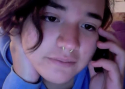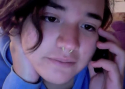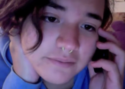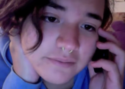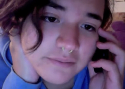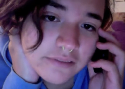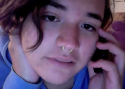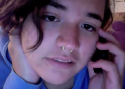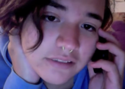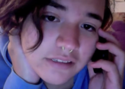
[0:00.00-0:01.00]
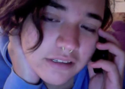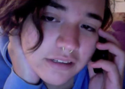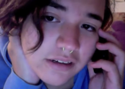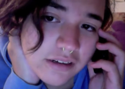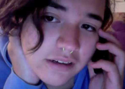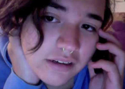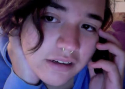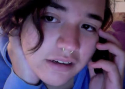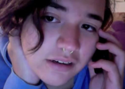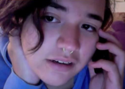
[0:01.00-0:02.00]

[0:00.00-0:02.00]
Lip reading: No one is speaking in this clip.